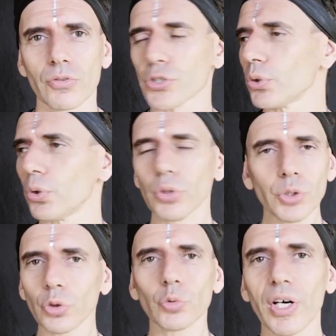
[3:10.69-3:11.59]
So
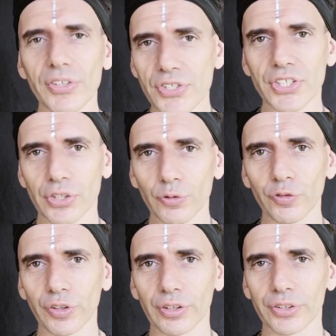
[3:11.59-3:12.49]
you don't want this in your
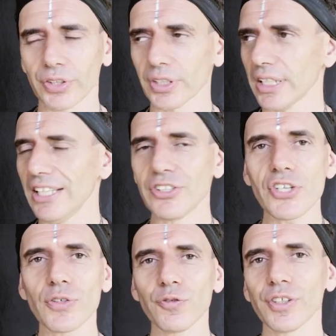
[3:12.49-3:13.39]
field. It
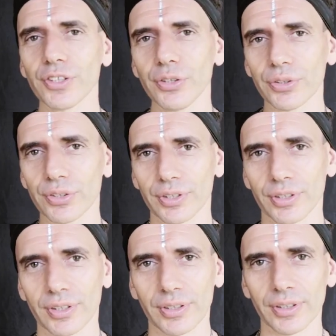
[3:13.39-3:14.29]
doesn't feel good.
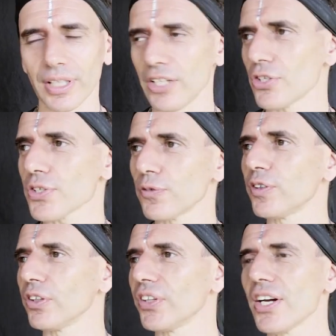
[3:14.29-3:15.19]
It doesn't
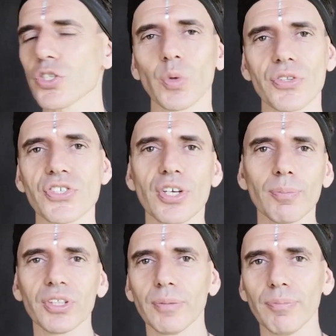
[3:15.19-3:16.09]
feel nice when
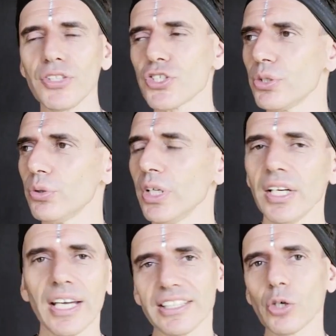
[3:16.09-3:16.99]
somebody meets you
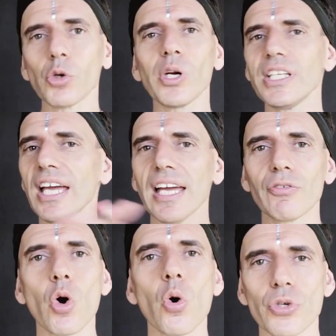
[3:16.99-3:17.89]
and they already
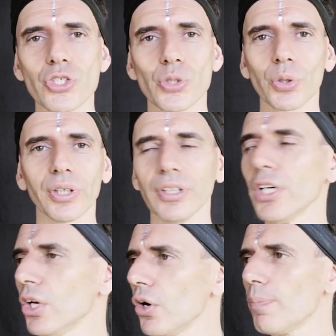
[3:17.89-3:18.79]
have a whole story
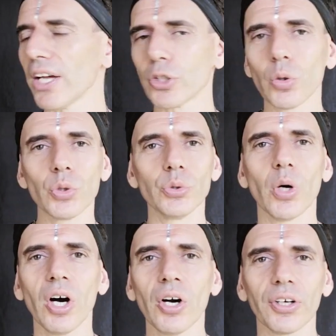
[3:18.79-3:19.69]
about who
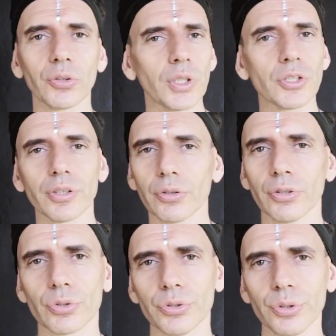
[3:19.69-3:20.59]
you are and what you're
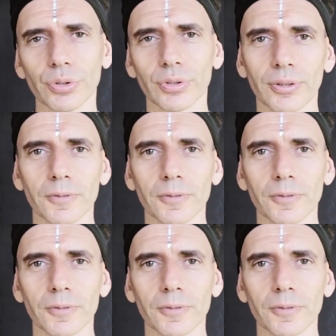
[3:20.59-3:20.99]
going to do.